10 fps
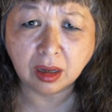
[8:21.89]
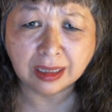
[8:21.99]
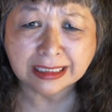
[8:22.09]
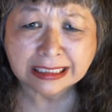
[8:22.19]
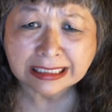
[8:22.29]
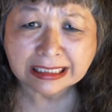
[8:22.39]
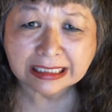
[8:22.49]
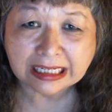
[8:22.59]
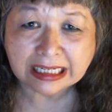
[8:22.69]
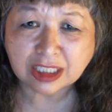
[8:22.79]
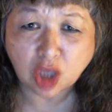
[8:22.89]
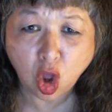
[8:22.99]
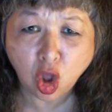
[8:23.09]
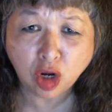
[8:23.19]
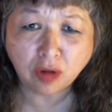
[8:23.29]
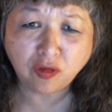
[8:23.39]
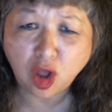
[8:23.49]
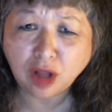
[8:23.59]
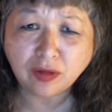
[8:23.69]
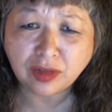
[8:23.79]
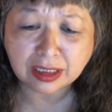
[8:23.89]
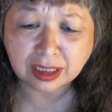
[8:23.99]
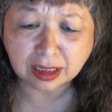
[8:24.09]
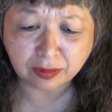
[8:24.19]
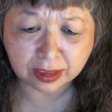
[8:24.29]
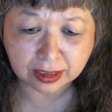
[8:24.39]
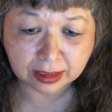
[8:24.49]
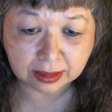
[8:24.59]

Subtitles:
It's all your fault, Philadelphia.